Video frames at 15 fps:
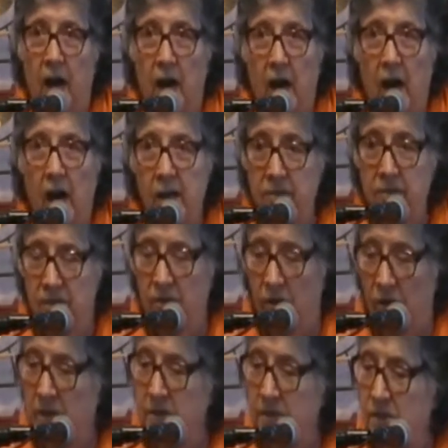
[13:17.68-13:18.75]
I
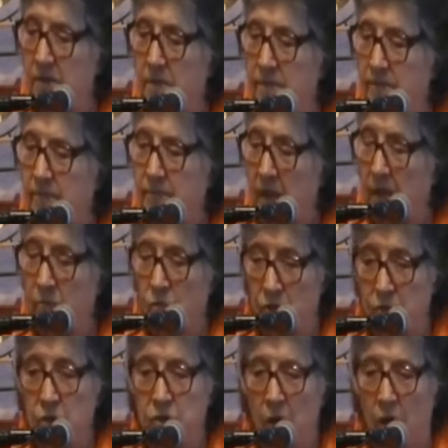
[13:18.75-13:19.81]
thought and was
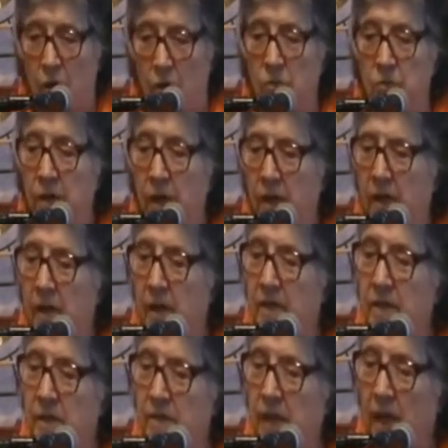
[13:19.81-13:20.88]
shown
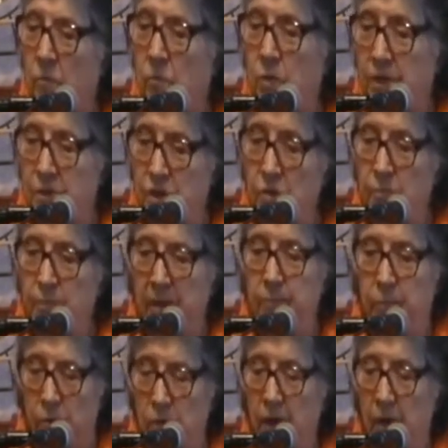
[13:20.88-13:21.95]
that when two
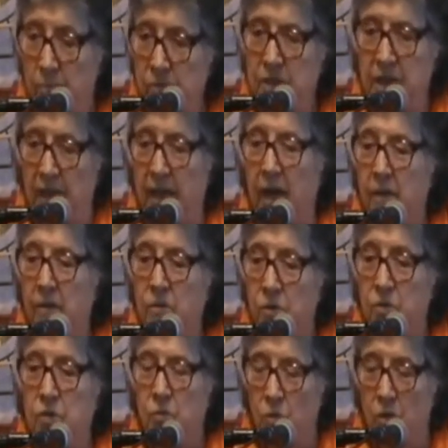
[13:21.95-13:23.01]
people come together
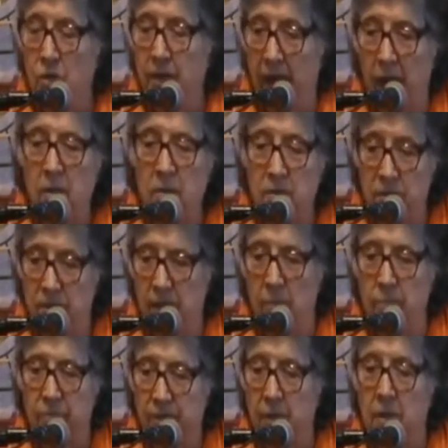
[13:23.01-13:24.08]
to work out
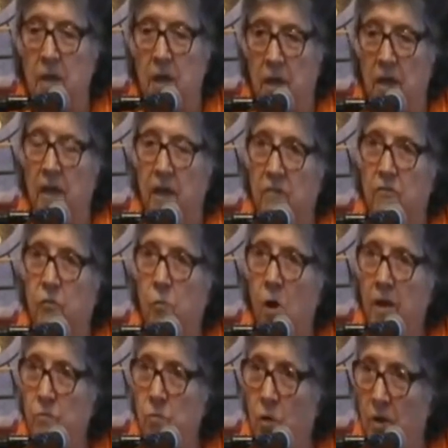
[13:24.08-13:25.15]
something, if
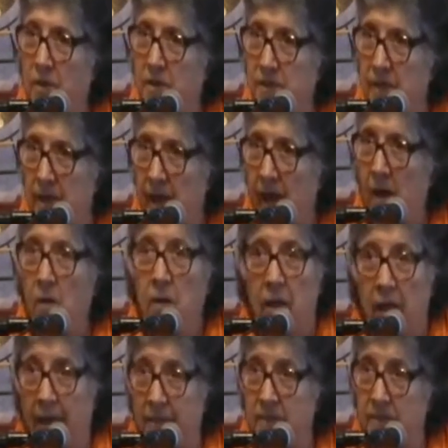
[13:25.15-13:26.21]
one works it out
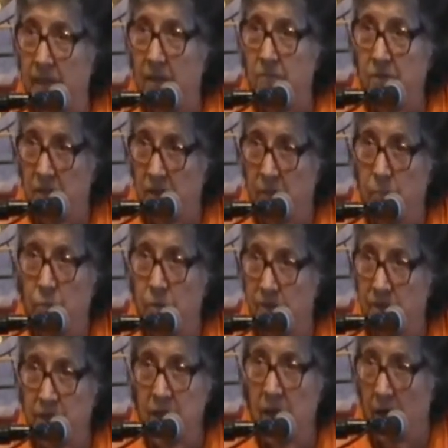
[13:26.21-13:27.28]
like
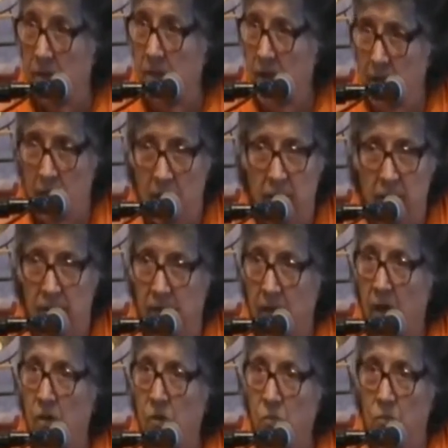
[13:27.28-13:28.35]
70%, the
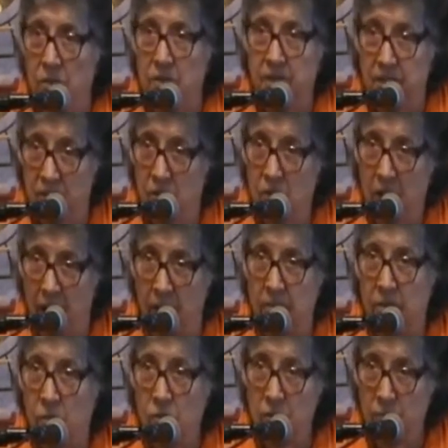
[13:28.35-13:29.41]
other one still got
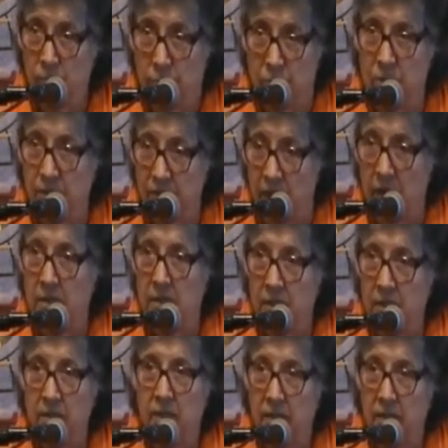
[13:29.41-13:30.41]
30%,